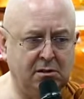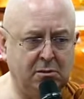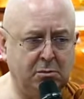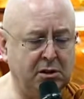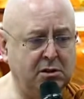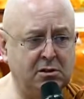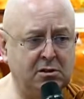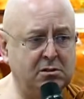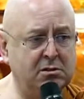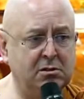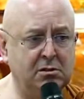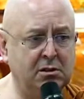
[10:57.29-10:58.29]

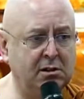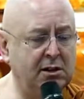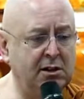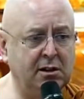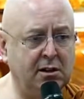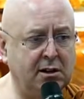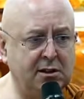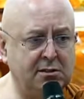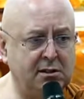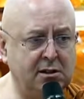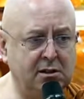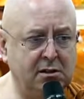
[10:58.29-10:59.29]
Because
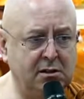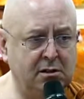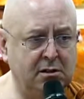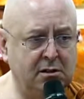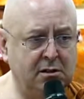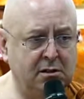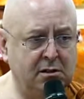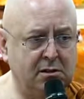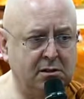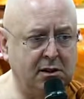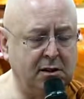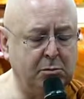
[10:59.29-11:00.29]
legalizing,
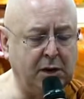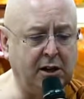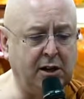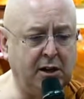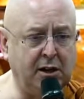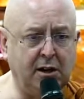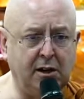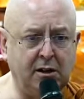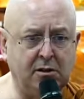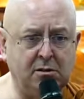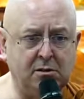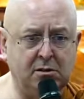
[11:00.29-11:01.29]
making it
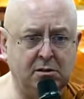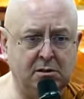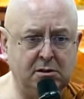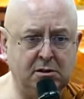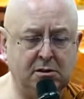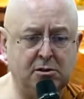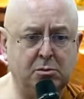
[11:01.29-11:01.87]
illegal, you just